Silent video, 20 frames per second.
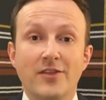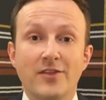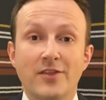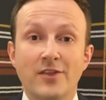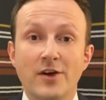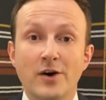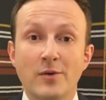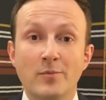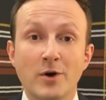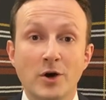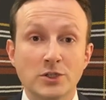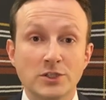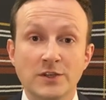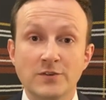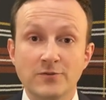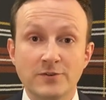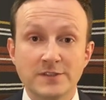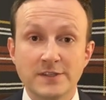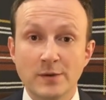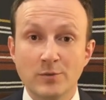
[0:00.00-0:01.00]
the motion
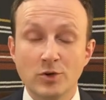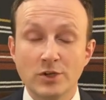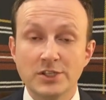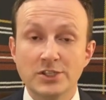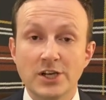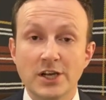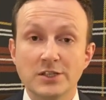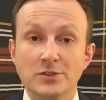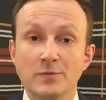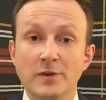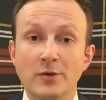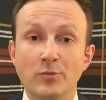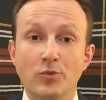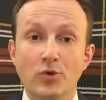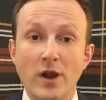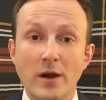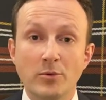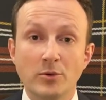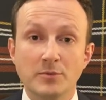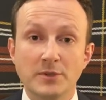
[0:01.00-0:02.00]
for summary judgment
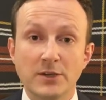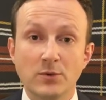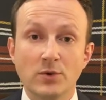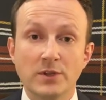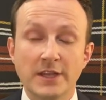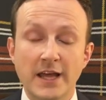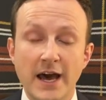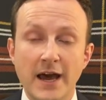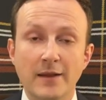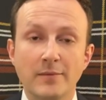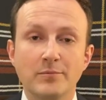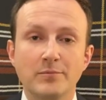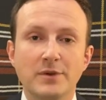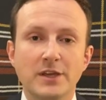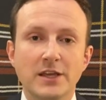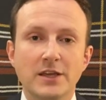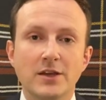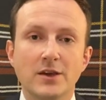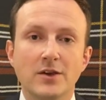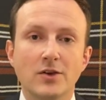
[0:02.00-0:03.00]
probably will not
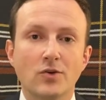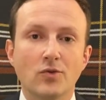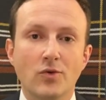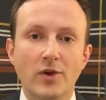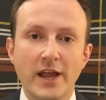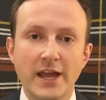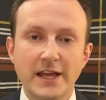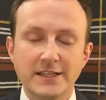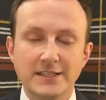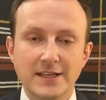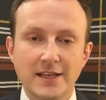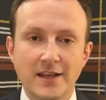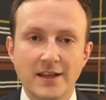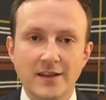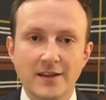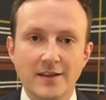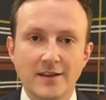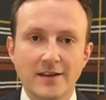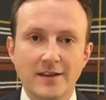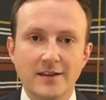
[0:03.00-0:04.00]
be granted.
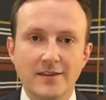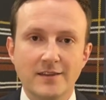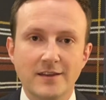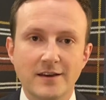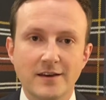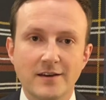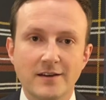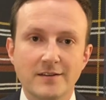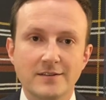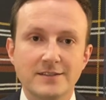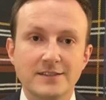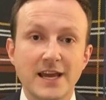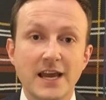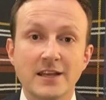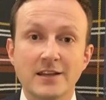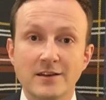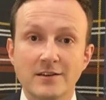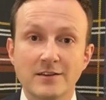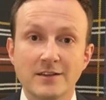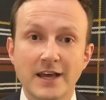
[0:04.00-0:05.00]
The
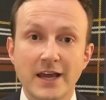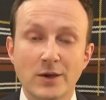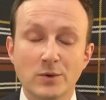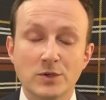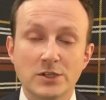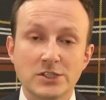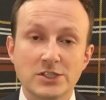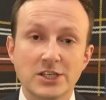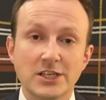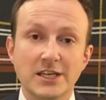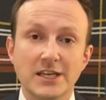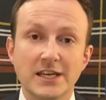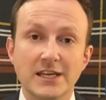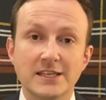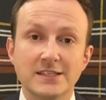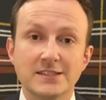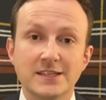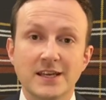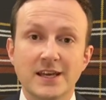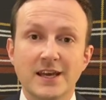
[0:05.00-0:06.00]
technical language
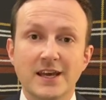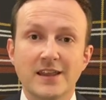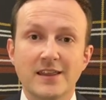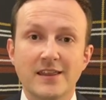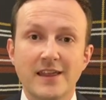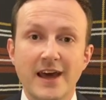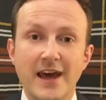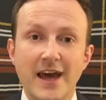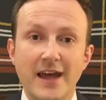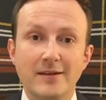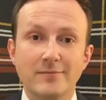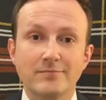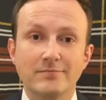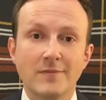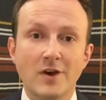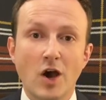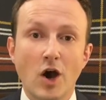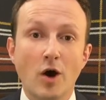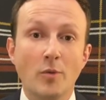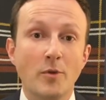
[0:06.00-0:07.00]
is that
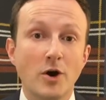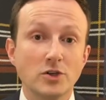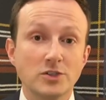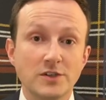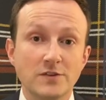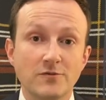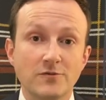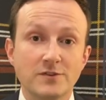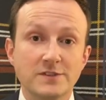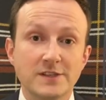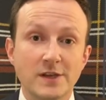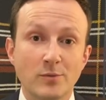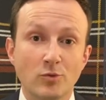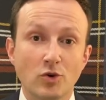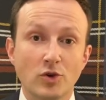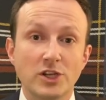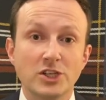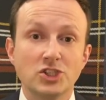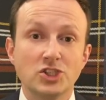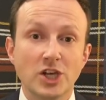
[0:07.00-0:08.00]
a motion for
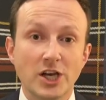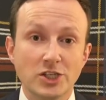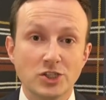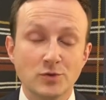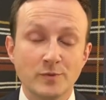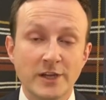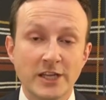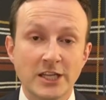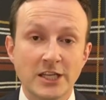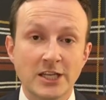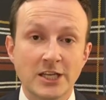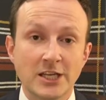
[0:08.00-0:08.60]
summary judgment